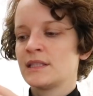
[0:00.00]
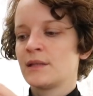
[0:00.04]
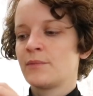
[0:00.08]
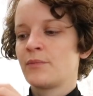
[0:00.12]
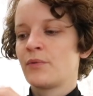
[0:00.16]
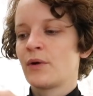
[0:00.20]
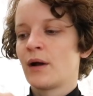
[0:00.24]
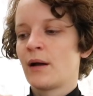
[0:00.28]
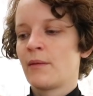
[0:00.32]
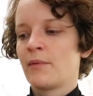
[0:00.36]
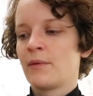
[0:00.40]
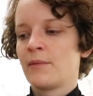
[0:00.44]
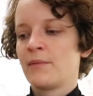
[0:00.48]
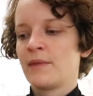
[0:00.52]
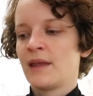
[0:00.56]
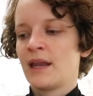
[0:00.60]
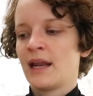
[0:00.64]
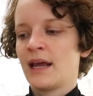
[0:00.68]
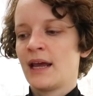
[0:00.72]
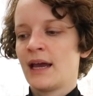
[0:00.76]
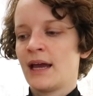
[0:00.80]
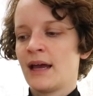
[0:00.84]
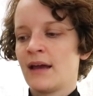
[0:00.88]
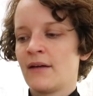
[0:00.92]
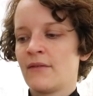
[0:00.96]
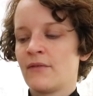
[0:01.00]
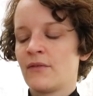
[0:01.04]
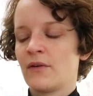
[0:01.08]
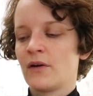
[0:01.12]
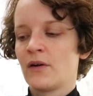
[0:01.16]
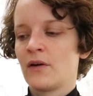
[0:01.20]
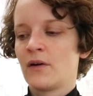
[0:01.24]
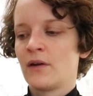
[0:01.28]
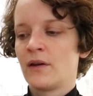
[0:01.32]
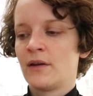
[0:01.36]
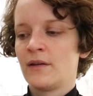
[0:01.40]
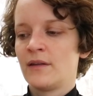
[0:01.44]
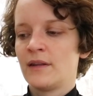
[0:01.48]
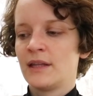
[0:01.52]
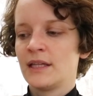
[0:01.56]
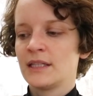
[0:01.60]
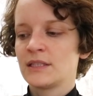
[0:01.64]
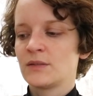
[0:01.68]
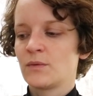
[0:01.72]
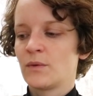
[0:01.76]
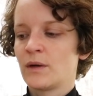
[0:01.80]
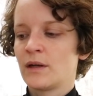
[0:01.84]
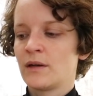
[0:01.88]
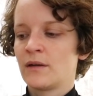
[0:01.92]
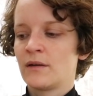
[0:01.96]
the problem that I have on
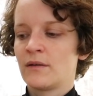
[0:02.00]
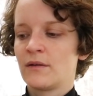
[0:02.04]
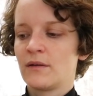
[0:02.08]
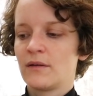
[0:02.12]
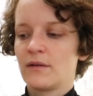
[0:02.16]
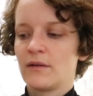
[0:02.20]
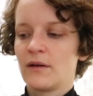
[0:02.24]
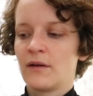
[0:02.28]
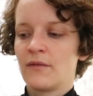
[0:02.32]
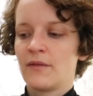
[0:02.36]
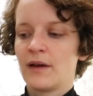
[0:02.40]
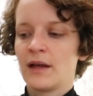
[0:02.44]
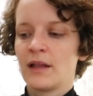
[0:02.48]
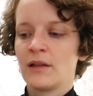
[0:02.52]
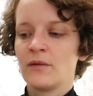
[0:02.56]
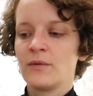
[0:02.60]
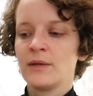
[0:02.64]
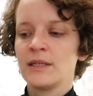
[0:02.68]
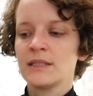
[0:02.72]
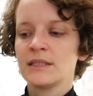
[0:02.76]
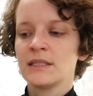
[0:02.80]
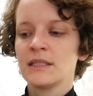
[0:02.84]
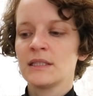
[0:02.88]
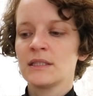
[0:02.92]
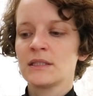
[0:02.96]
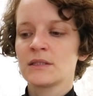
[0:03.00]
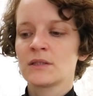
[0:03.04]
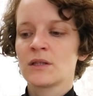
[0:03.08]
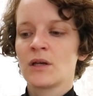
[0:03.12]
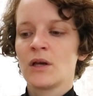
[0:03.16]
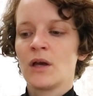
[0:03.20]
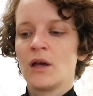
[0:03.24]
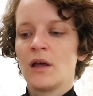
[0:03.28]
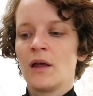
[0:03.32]
this one of Eloise's,